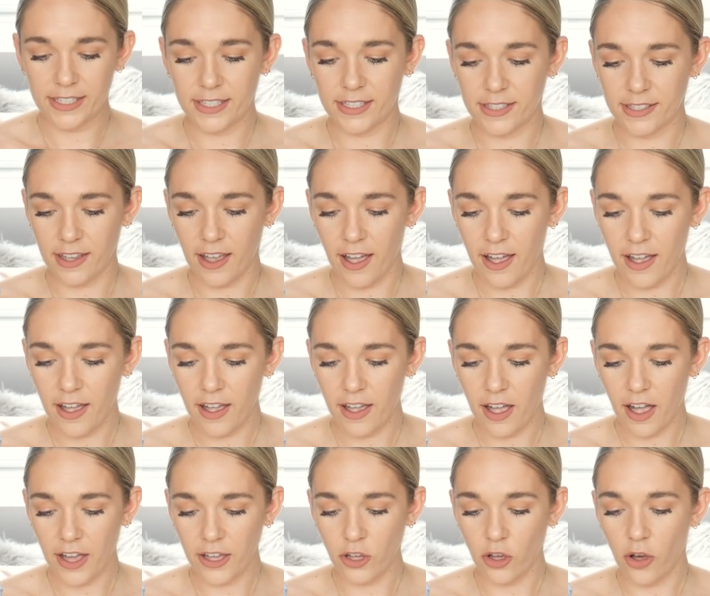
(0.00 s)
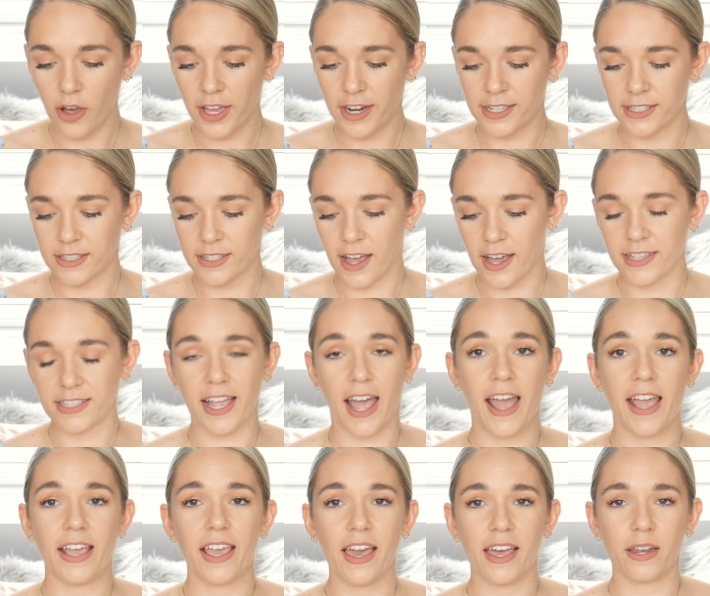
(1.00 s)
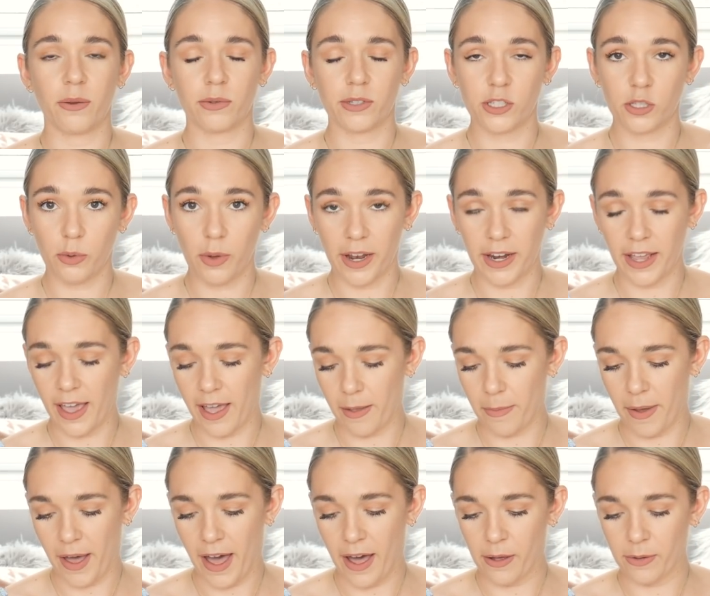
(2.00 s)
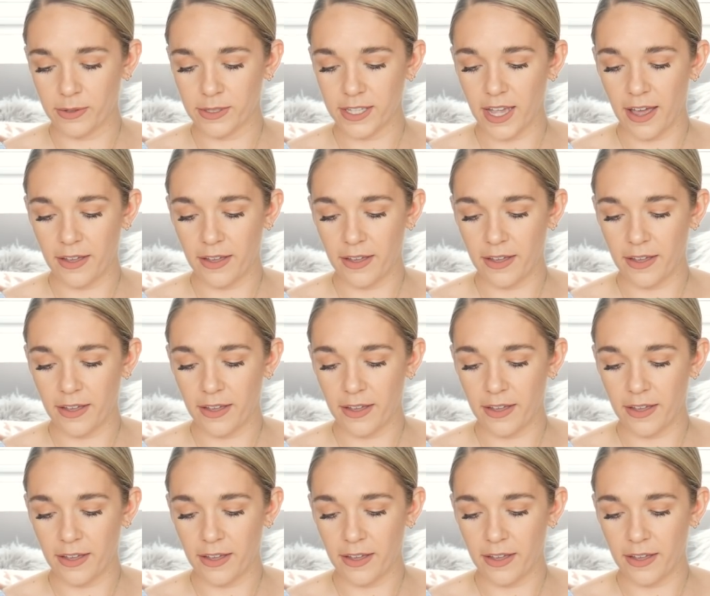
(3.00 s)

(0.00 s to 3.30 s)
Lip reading: Skirt I got in a size 8 and it was £28,